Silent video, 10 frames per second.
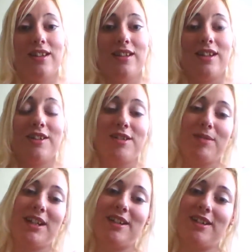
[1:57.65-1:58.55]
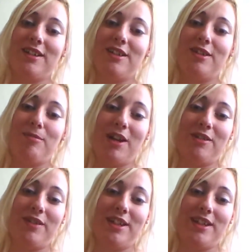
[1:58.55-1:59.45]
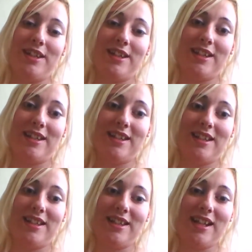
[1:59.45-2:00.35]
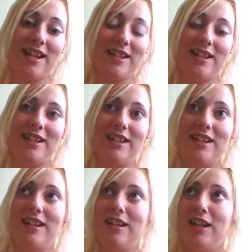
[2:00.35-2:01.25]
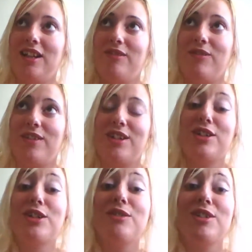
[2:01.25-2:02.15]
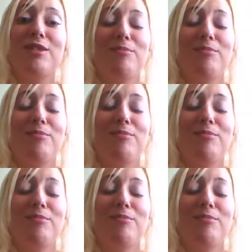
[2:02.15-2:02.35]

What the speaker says: the cosplayer whose panel was standing at the front doing her